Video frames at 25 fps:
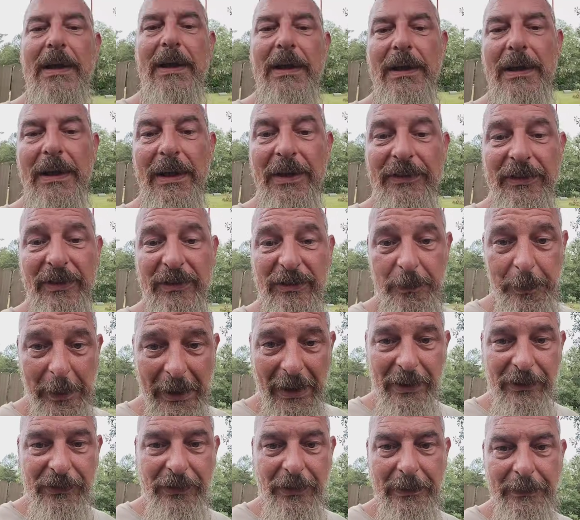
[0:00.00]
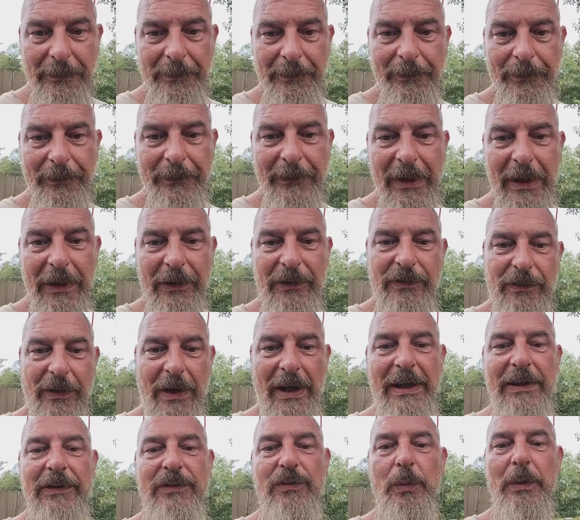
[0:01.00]
is expansion. It's
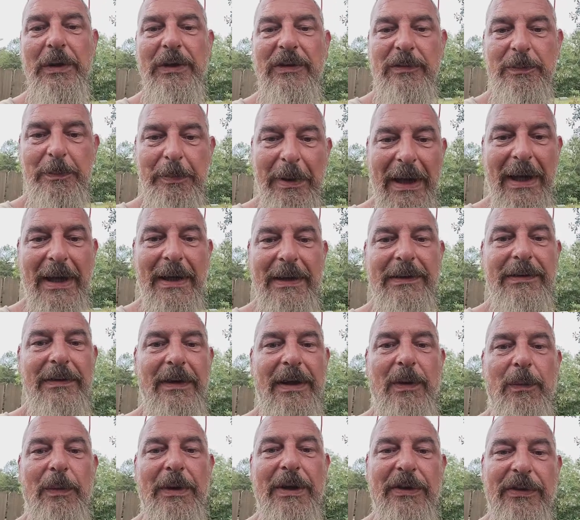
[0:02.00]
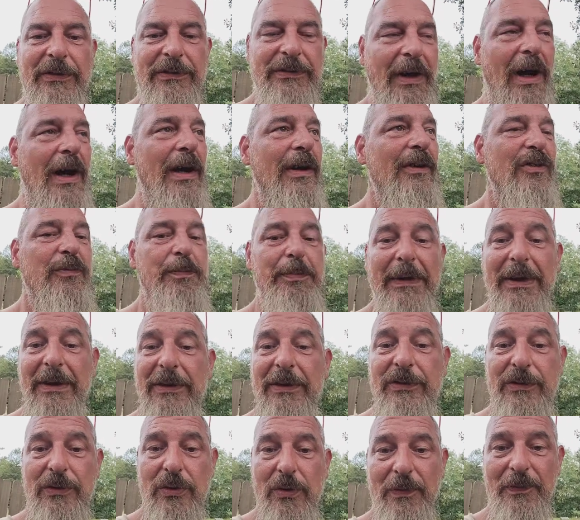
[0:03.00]
trying to expand. Like when a star
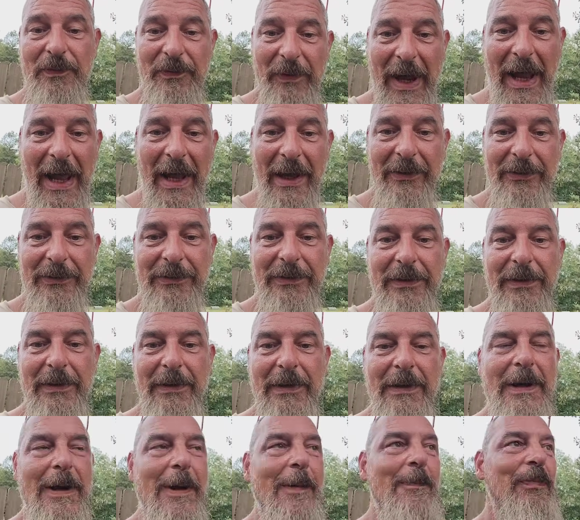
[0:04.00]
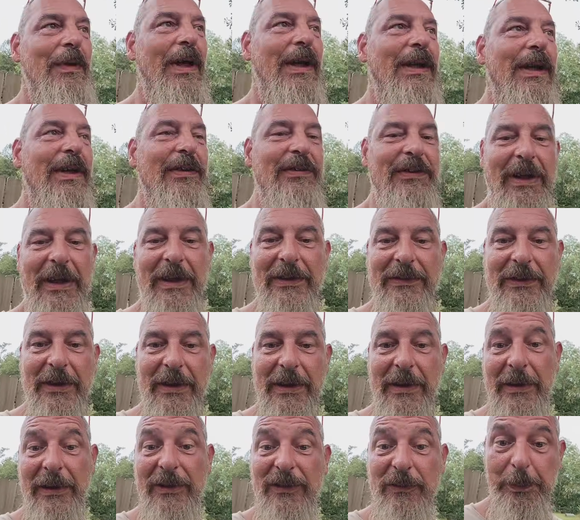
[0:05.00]
spins too fast and they say it's going
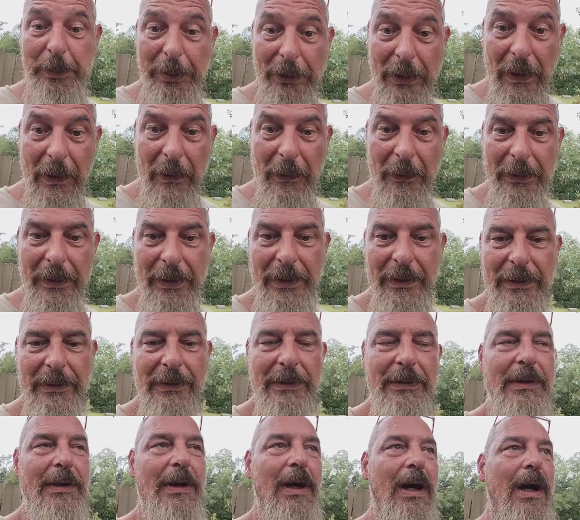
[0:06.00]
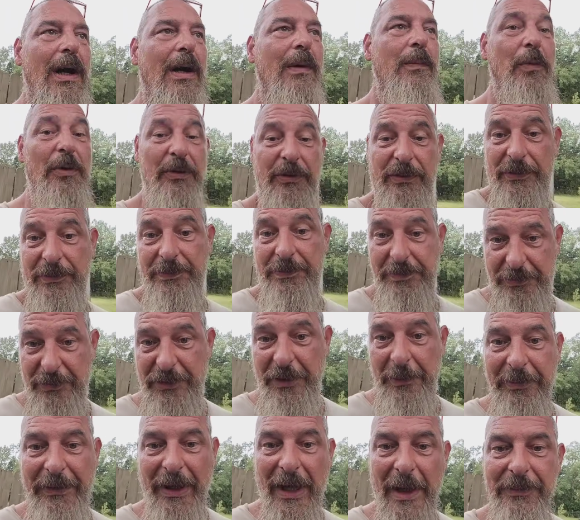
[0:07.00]
to explode, which
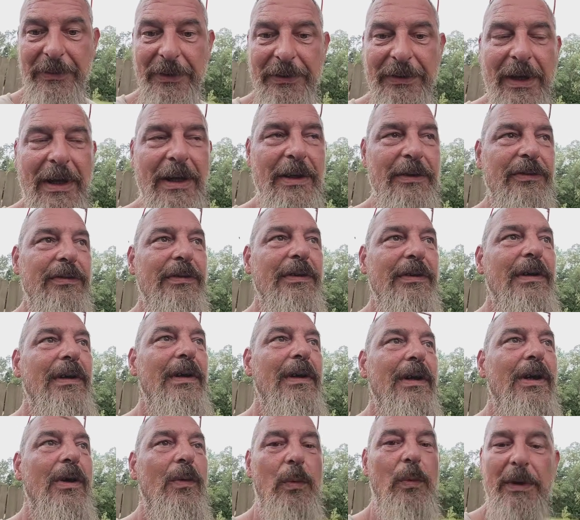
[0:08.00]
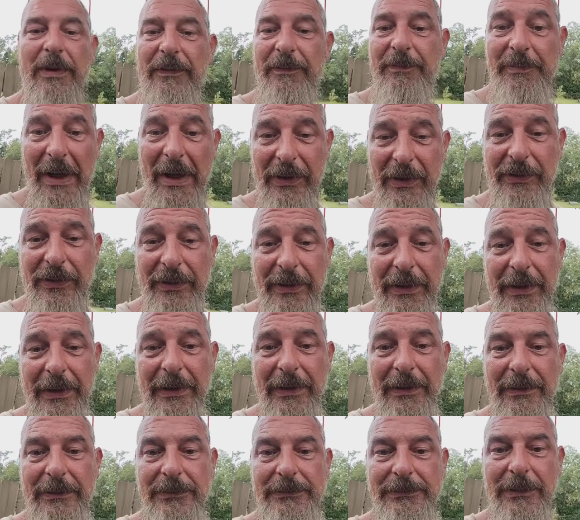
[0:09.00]
sometimes it does. We've measured it
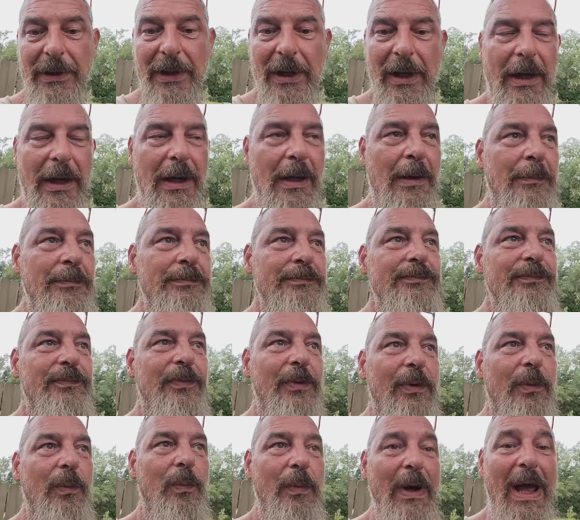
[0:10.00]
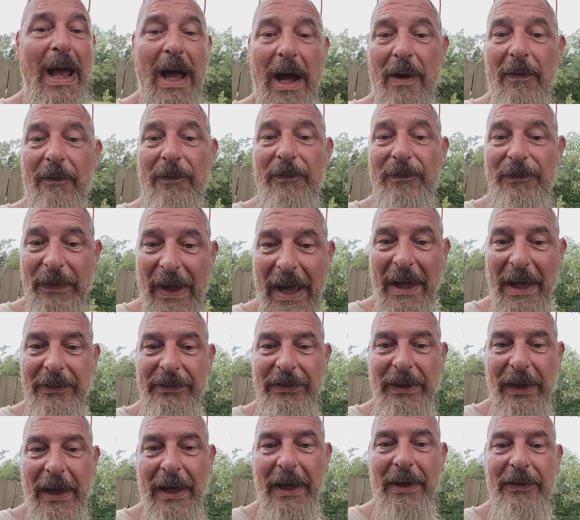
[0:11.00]
for how fast
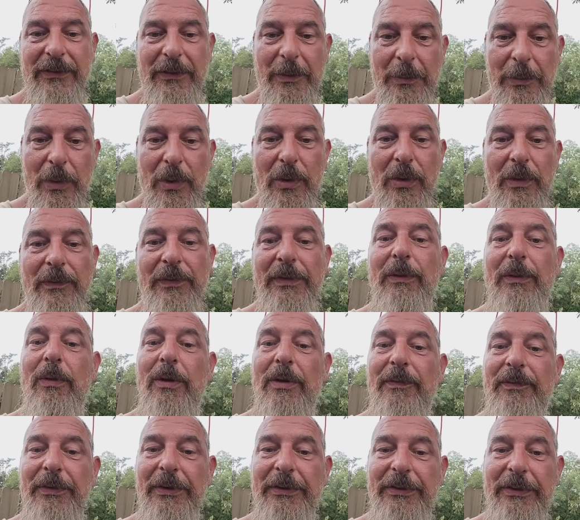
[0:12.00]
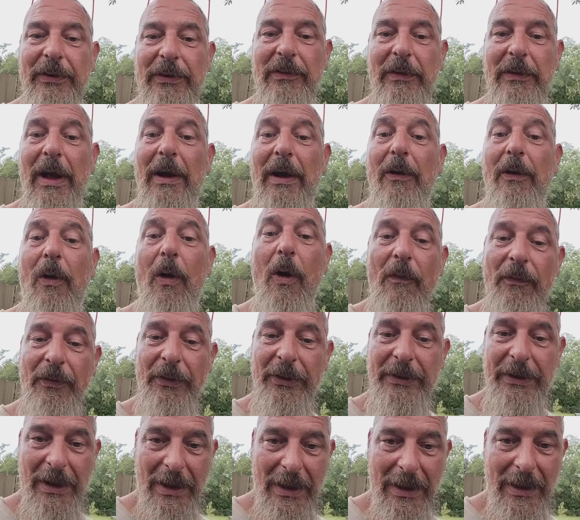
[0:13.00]
it has to move in order for it to
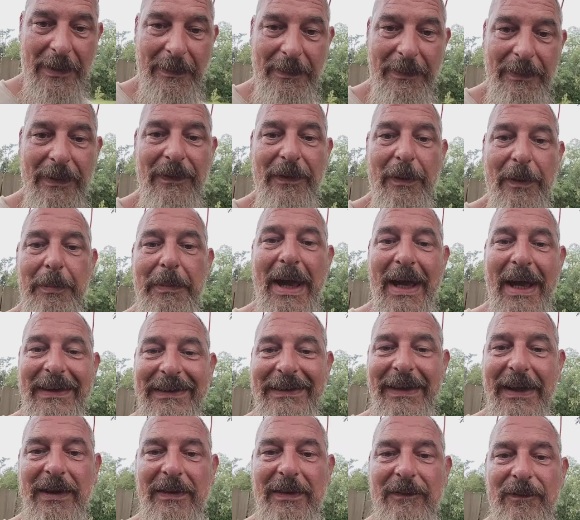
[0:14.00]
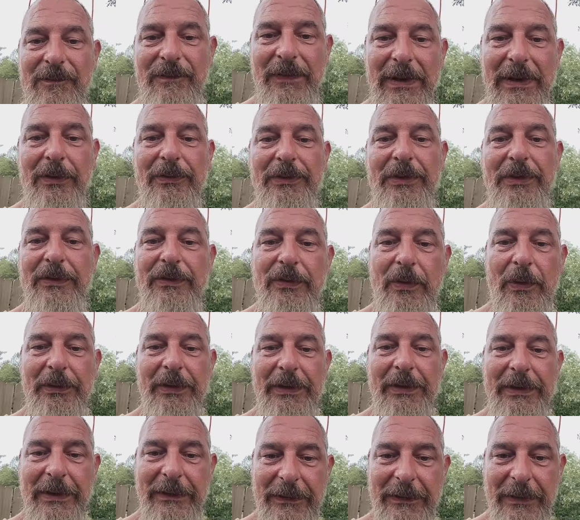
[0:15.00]
overcome the magnetic field that's
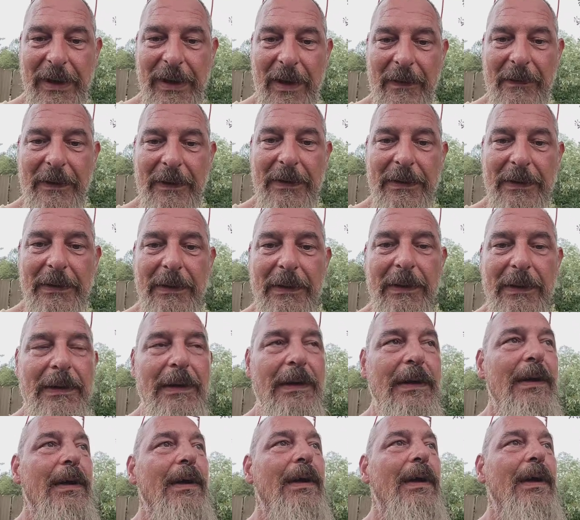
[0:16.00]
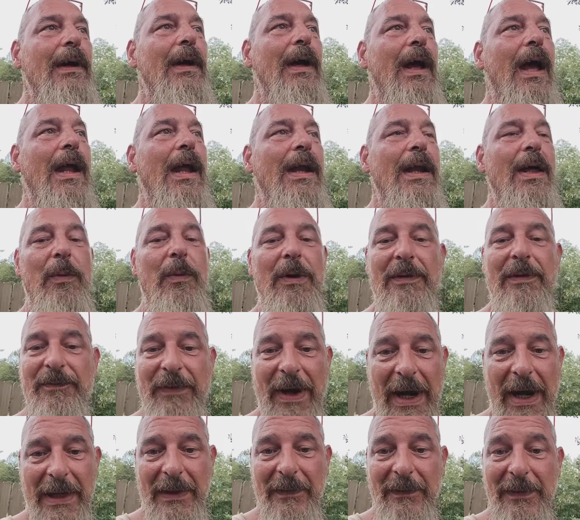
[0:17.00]
holding it together. And then when it
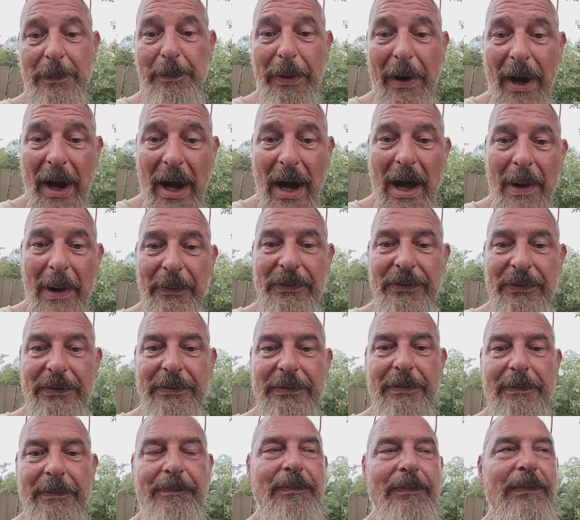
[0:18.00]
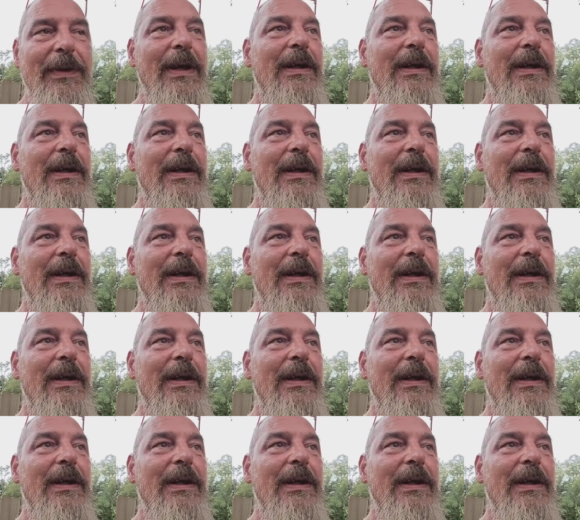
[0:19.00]
finally pops, it